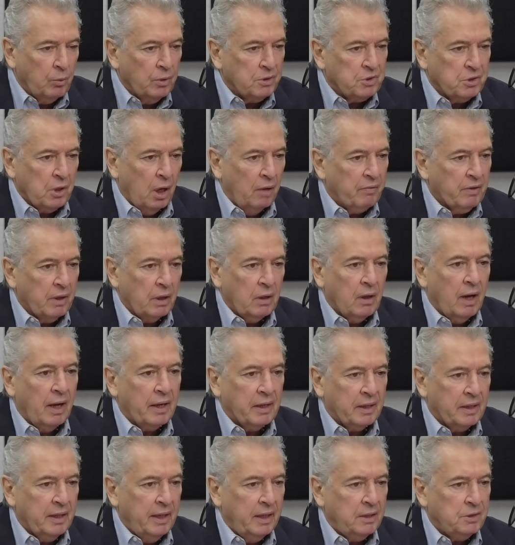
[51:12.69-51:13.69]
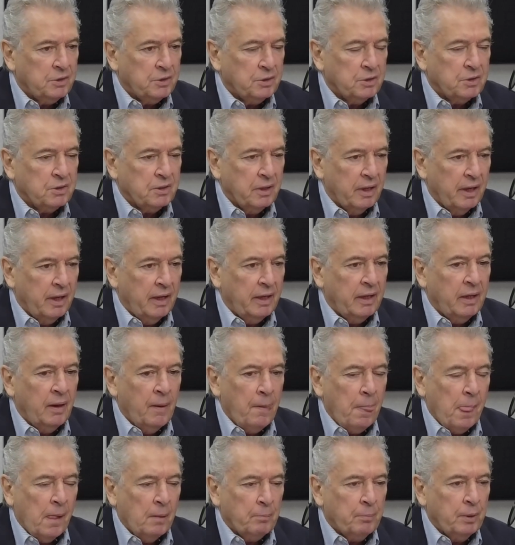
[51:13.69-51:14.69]
We're solving a lot of cases today,
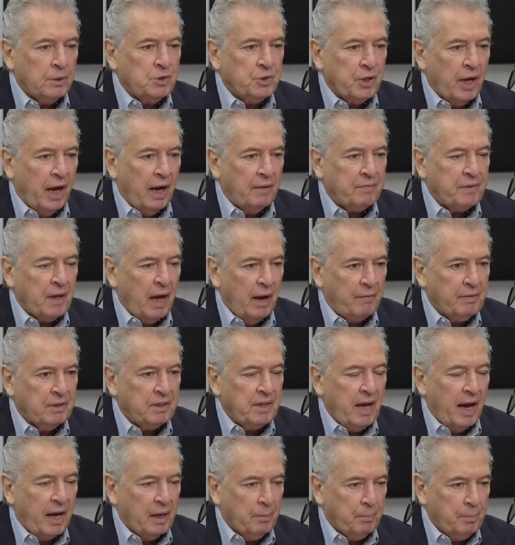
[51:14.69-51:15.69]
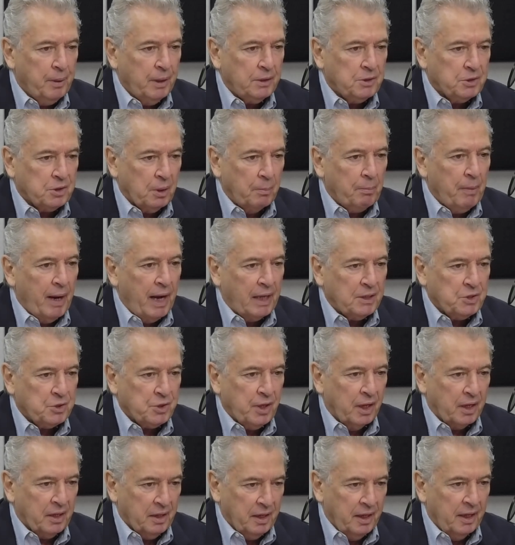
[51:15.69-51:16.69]
but you have to have a database to match
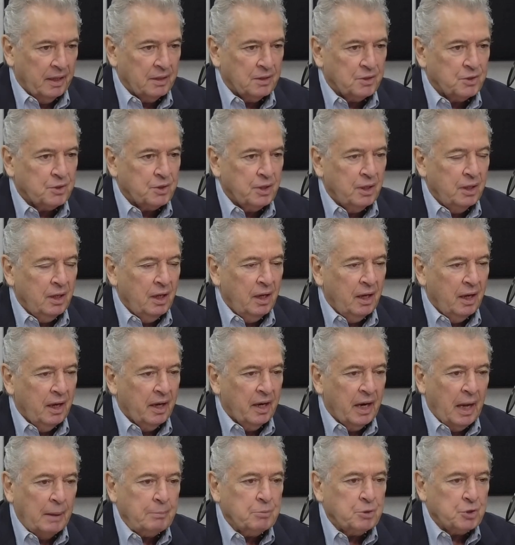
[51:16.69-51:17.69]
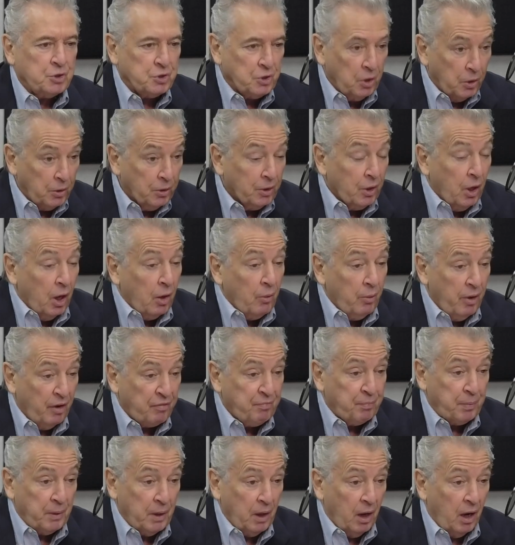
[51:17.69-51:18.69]
that against. And I'm certain our
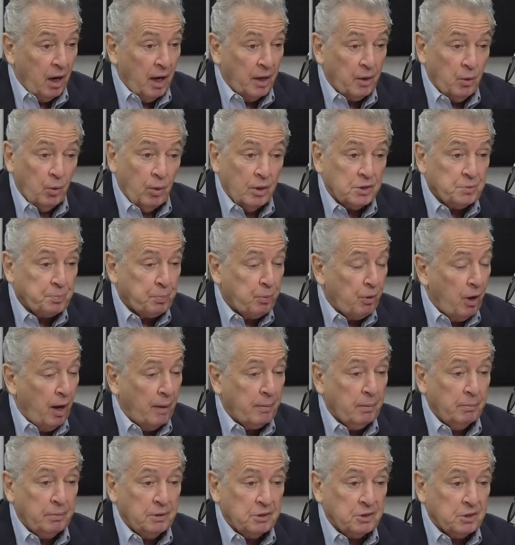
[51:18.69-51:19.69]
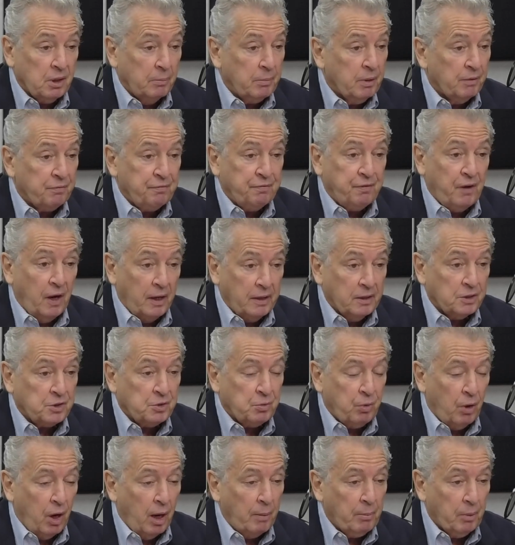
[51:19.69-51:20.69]
FBI, who has probably some of the finest
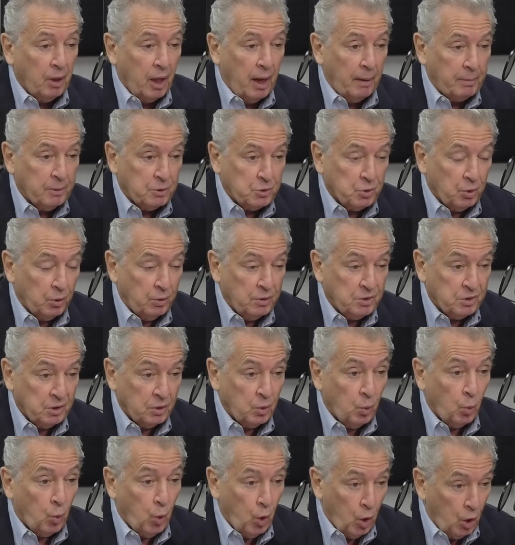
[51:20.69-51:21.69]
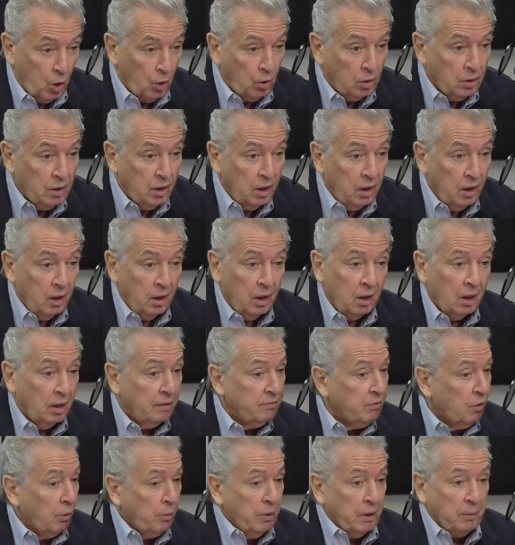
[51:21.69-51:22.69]
crime laboratories in the world,
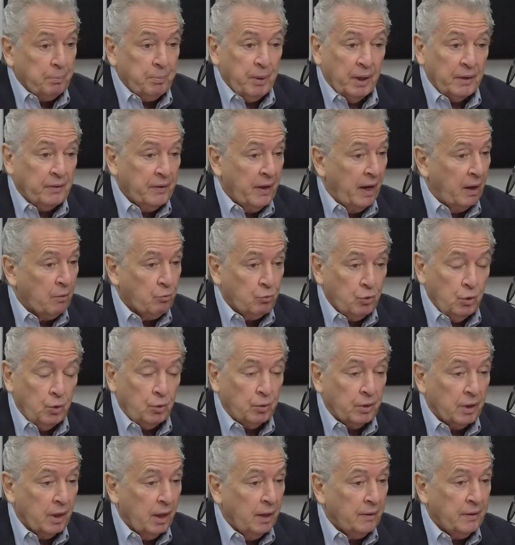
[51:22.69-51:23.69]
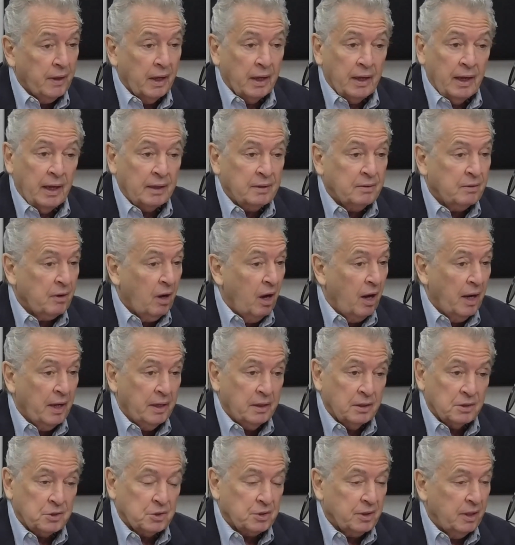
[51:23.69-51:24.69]
have already been that route, and they're not
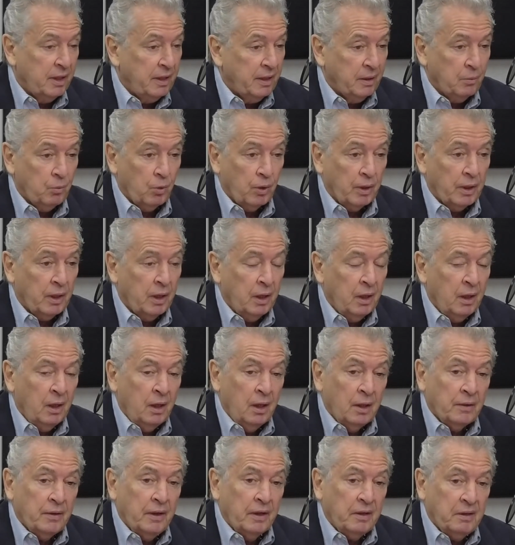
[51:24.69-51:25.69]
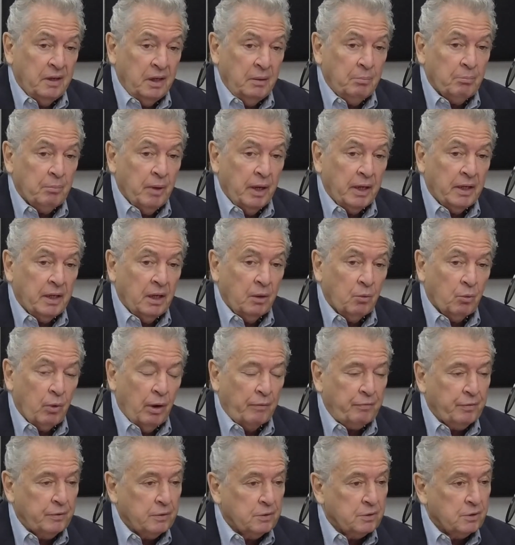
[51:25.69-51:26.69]
tying this to anyone. They keep making
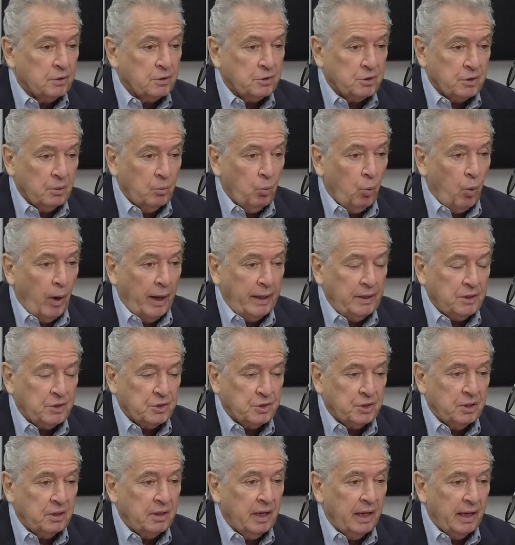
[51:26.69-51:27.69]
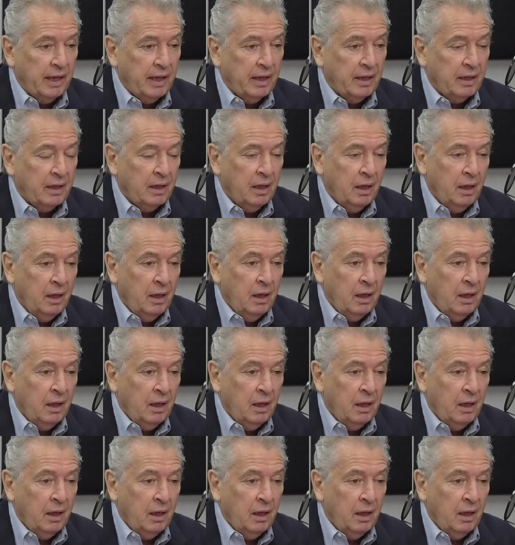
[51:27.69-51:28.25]
reference to some white sedan.